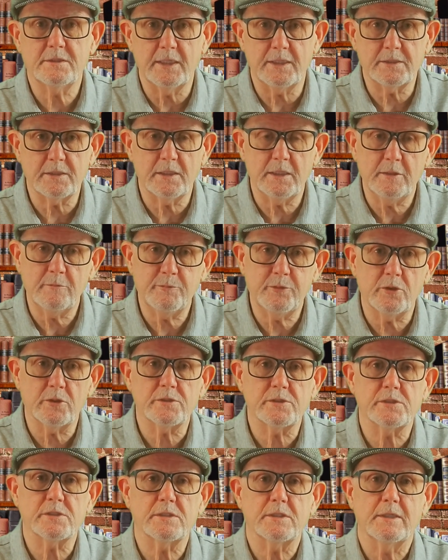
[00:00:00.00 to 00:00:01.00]
data
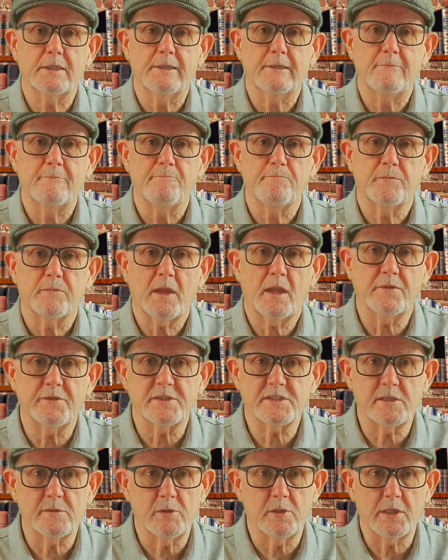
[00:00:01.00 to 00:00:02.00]
inputs,
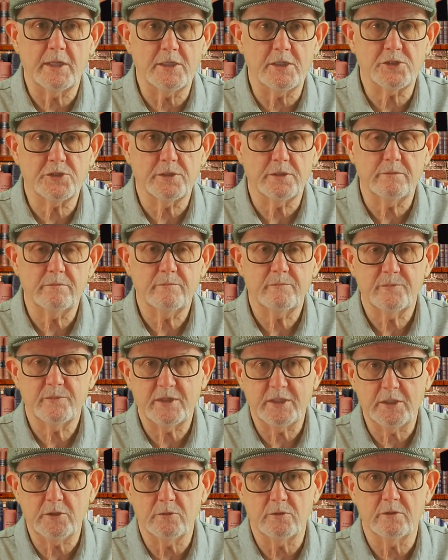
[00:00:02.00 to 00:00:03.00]
and the simulation,
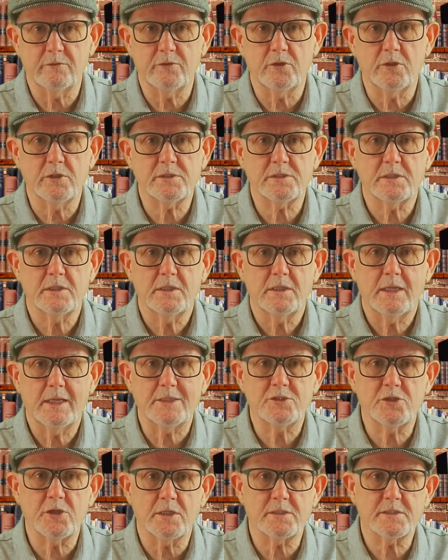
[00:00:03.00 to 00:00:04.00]
the universe,
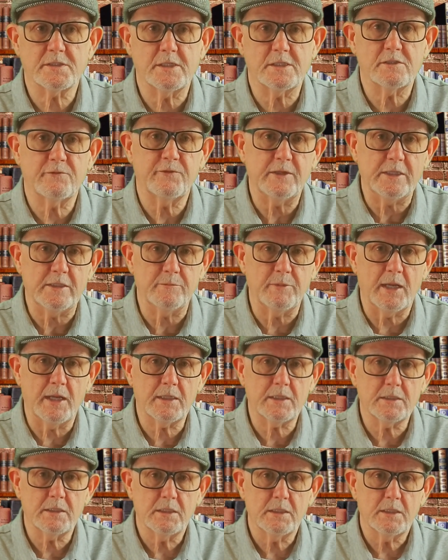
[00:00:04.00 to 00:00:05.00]
adjusts its
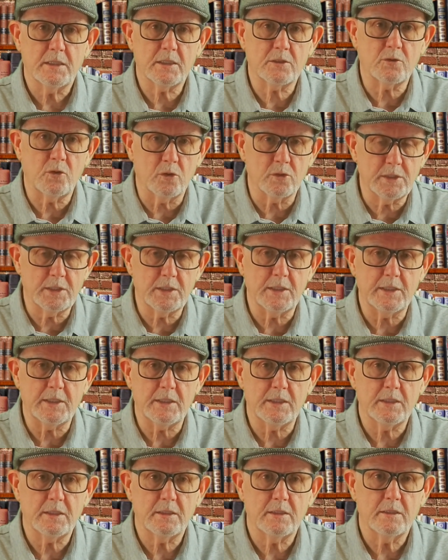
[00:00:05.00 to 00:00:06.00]
feedback
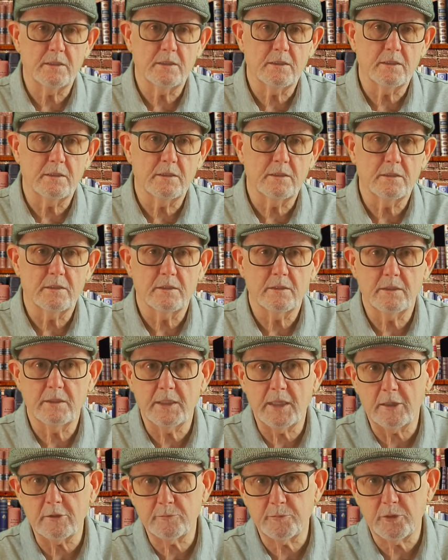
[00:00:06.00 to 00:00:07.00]
accordingly,
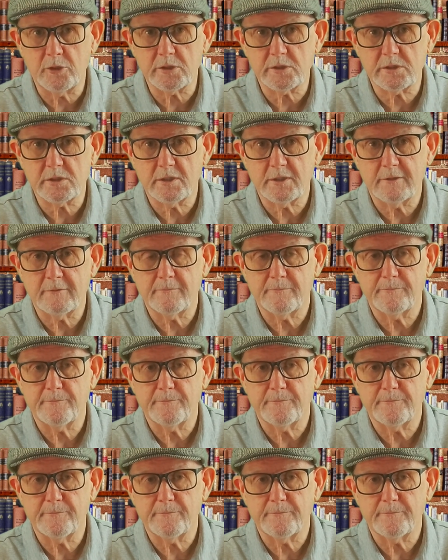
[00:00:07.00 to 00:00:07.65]
the output.